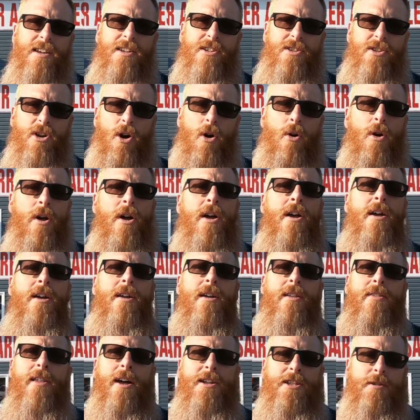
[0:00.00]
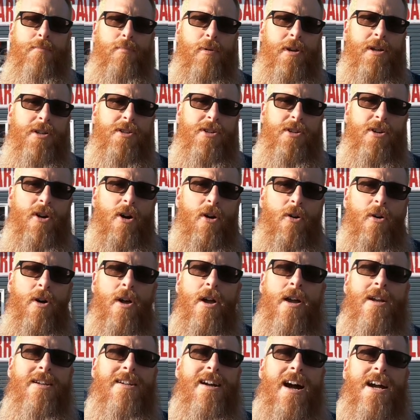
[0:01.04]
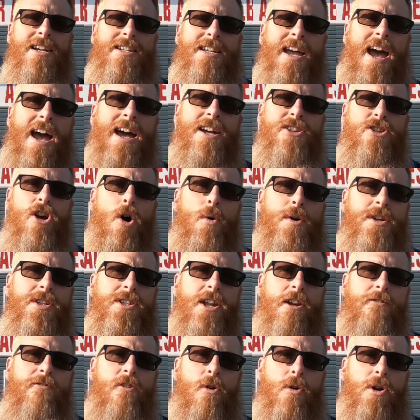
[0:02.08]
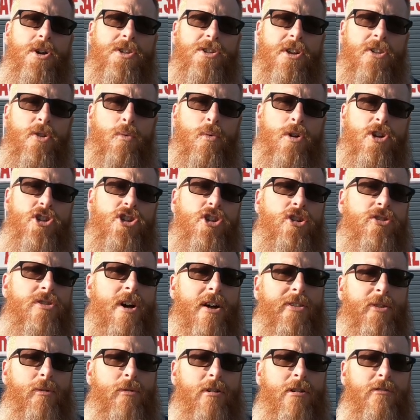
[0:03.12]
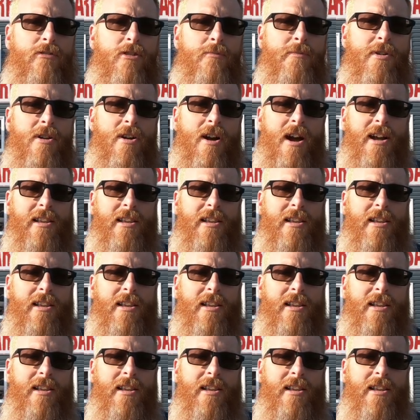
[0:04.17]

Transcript: So that's the place to go. Guys, as always, stay focused on the windshield, not the rearview mirror.